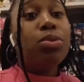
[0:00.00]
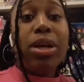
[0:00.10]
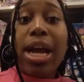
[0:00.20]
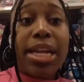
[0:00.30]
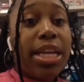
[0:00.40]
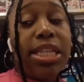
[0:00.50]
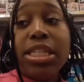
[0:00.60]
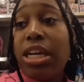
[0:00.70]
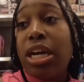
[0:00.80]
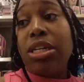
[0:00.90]
We gotta get
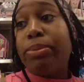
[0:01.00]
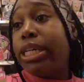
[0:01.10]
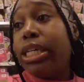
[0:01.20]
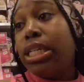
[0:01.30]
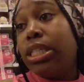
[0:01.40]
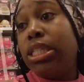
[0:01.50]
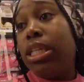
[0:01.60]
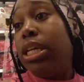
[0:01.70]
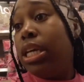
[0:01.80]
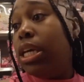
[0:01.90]
Tiana because
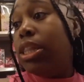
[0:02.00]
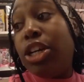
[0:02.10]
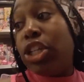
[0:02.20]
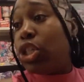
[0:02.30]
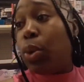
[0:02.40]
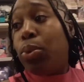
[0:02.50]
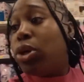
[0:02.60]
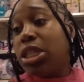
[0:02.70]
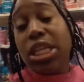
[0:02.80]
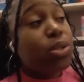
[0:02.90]
there's no
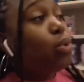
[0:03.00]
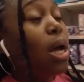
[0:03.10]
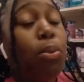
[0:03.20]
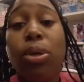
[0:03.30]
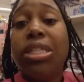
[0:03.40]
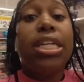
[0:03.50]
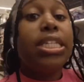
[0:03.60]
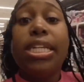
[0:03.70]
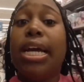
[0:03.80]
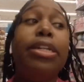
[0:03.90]
princess without Princess
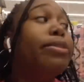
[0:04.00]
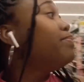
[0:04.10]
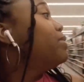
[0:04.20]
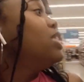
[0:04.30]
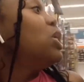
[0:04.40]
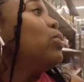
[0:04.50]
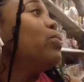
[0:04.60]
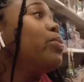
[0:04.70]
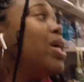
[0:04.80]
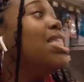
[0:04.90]
Tiana. So
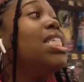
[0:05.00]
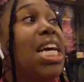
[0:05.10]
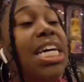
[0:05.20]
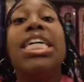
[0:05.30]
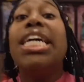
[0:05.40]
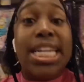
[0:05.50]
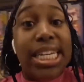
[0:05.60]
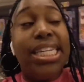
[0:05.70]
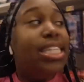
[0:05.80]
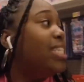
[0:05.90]
Tiana it
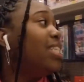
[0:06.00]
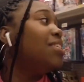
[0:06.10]
is.